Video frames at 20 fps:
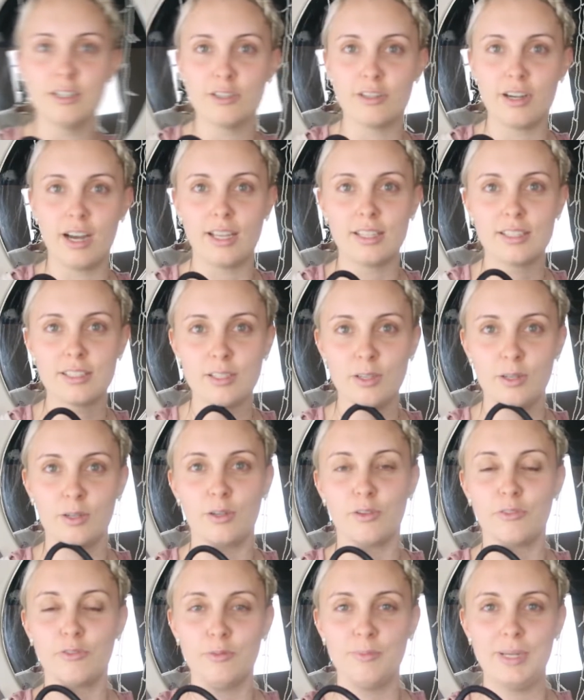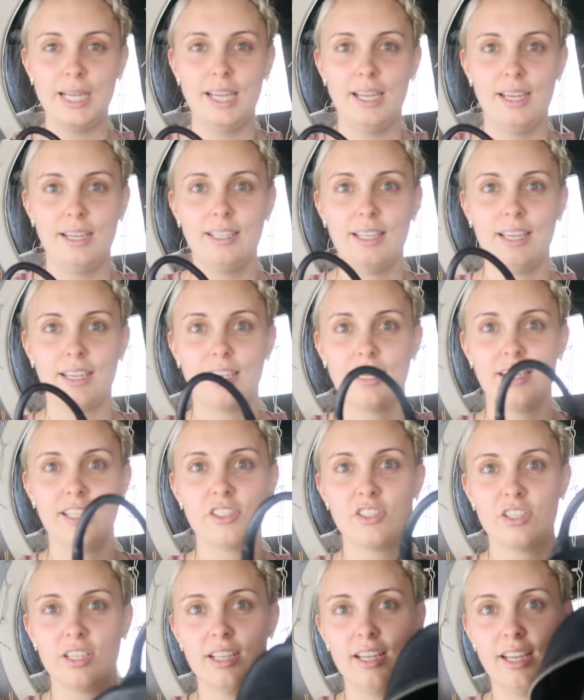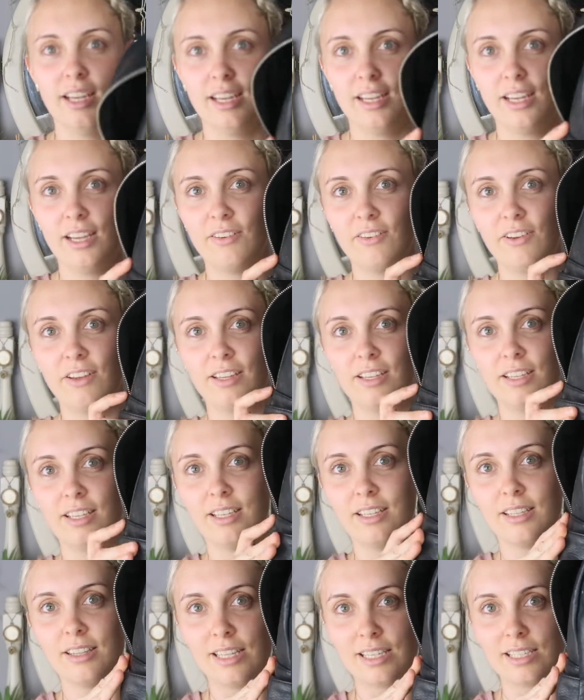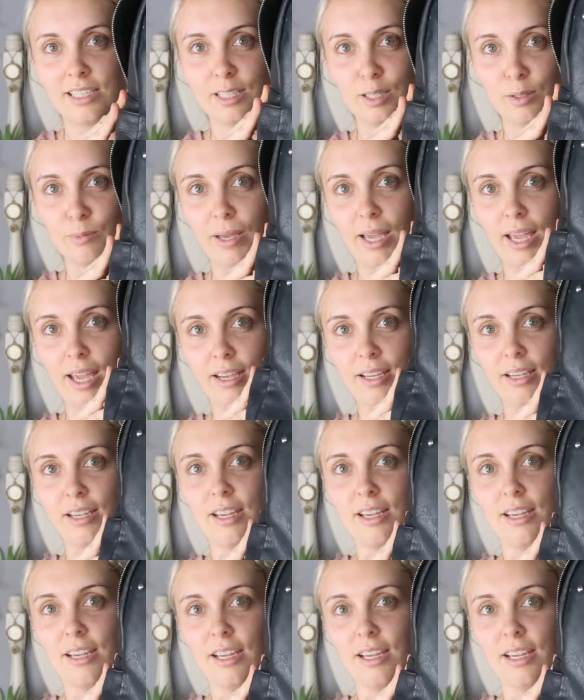Alright, so for my hand luggage I have this little bag.